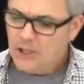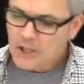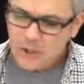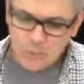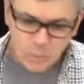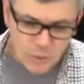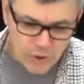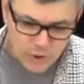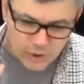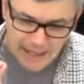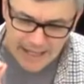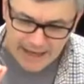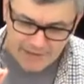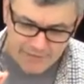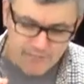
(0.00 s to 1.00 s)
we'll
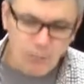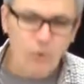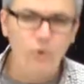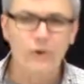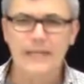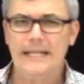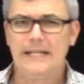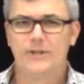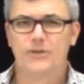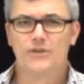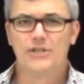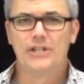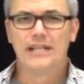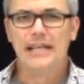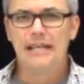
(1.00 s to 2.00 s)
have more
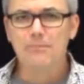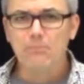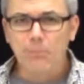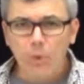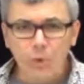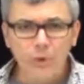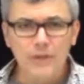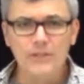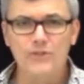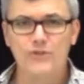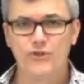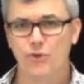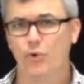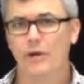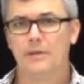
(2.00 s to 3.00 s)
energy and more
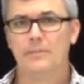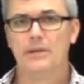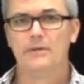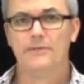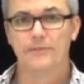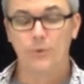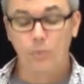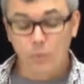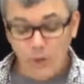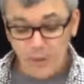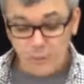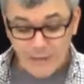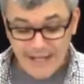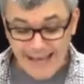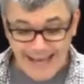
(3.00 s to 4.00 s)
enjoyment for
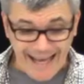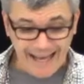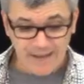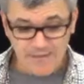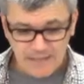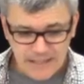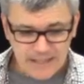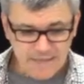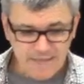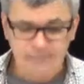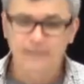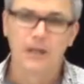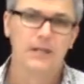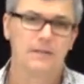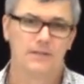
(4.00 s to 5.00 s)
what we have in
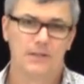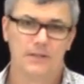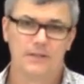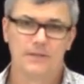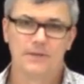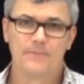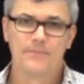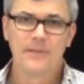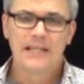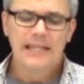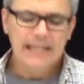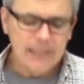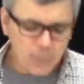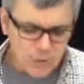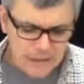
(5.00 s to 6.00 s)
front of us.
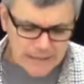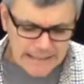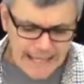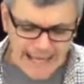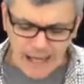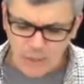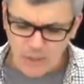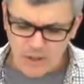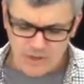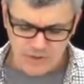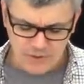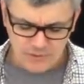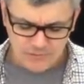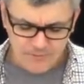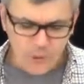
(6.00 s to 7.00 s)
It will allow us
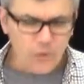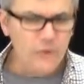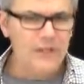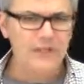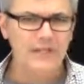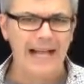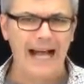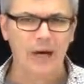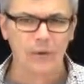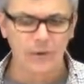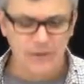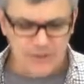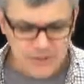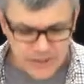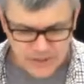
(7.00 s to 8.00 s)
to focus our
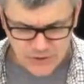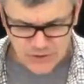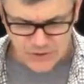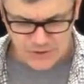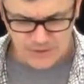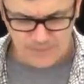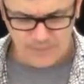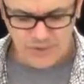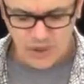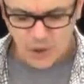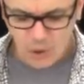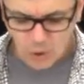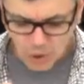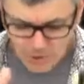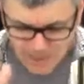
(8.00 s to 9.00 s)
attention
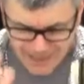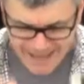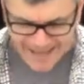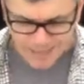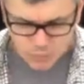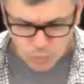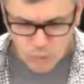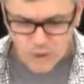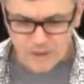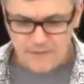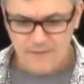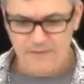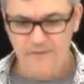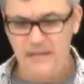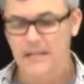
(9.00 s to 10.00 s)
on that
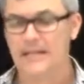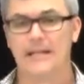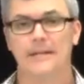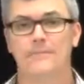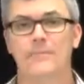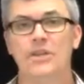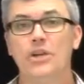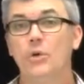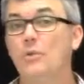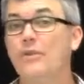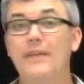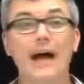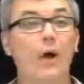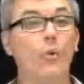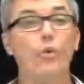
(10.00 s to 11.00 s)
one thing
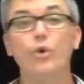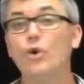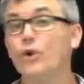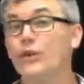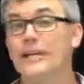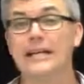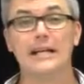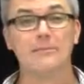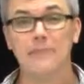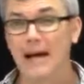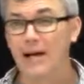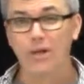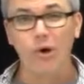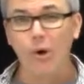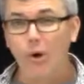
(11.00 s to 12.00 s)
without worrying
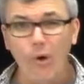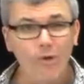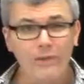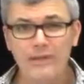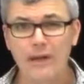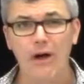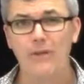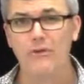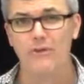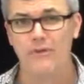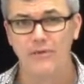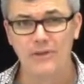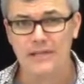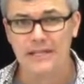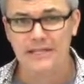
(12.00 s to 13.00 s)
about all the other
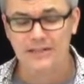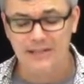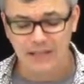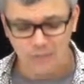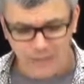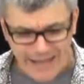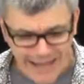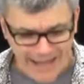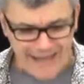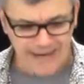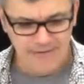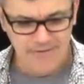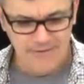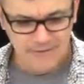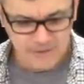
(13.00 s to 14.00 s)
things that we
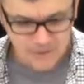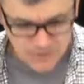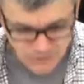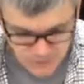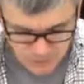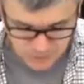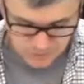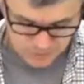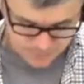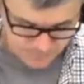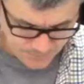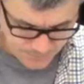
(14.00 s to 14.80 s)
have to do.